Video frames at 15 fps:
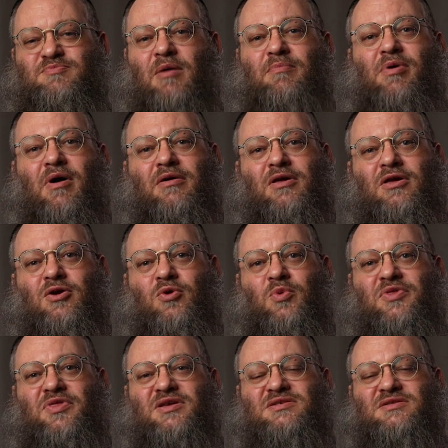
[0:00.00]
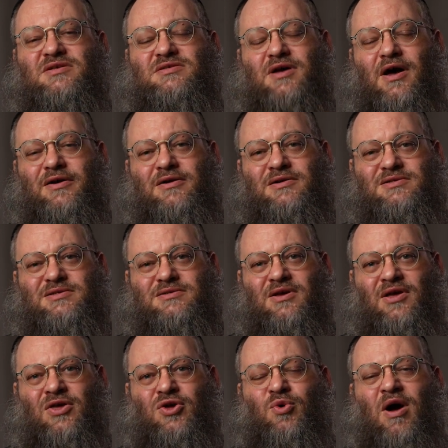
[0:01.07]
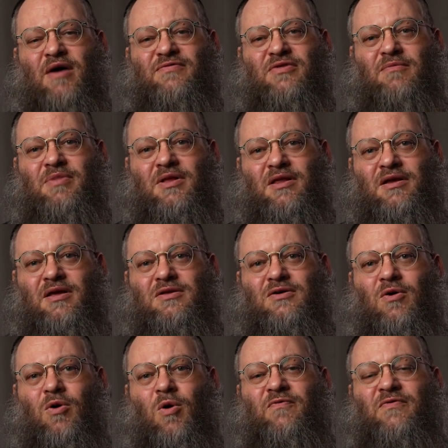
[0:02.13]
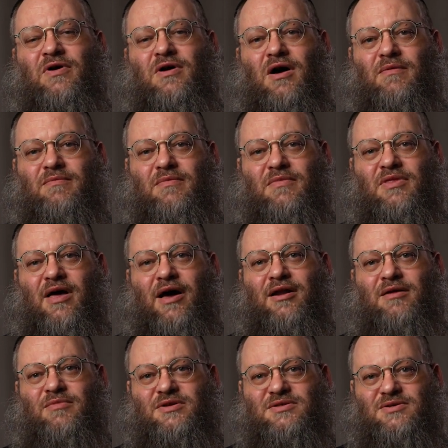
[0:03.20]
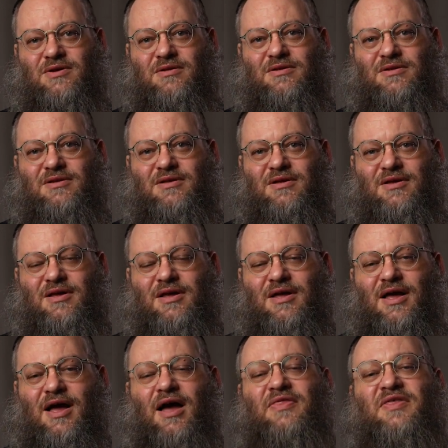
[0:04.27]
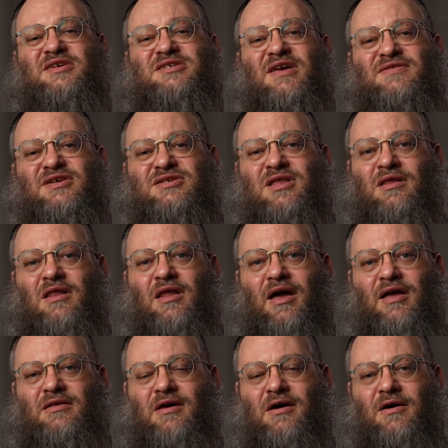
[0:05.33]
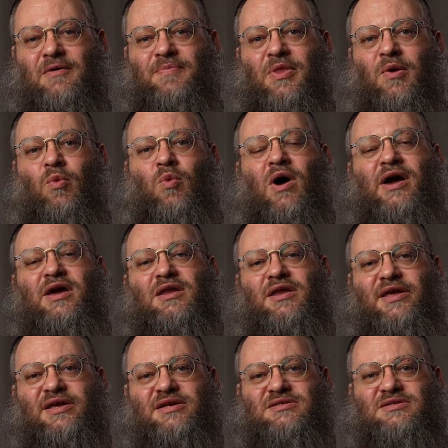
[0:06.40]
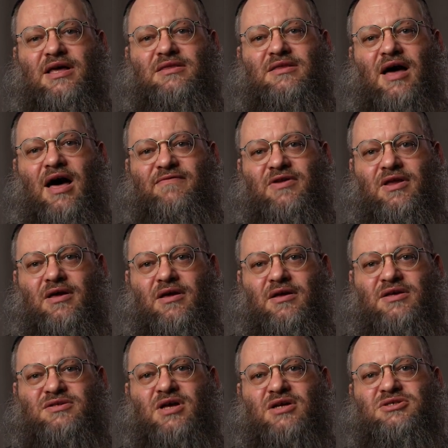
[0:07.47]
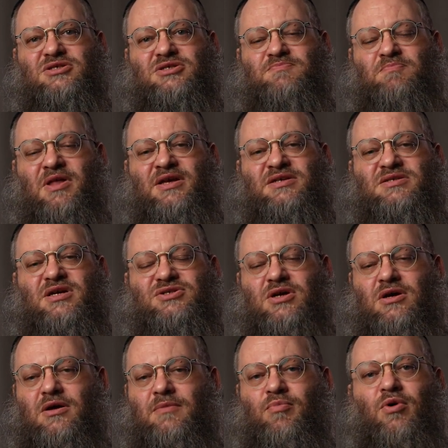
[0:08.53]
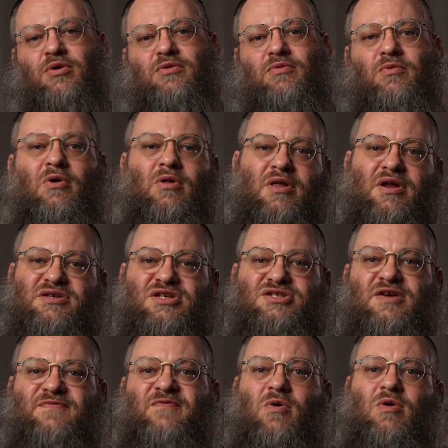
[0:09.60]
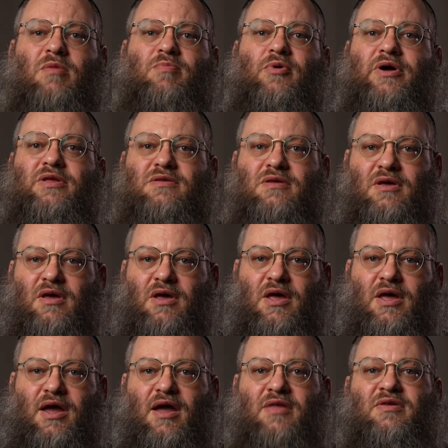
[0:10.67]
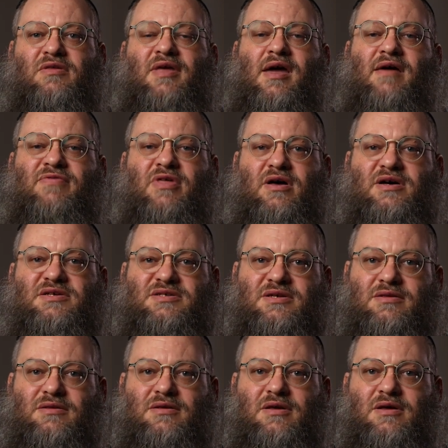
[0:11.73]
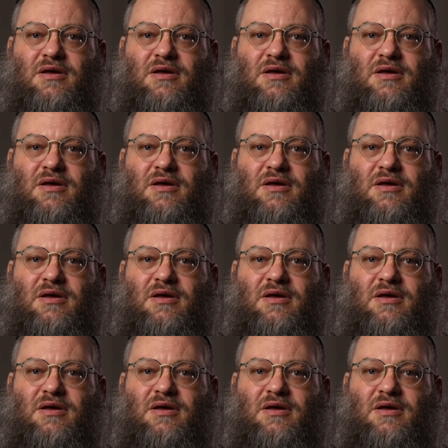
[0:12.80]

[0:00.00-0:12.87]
bombarding you with its desires, you have the ability to overcome the animal soul. And this gives us a little idea why it is that davening is such, plays such an important role and is such a focal point in the day of the chassid,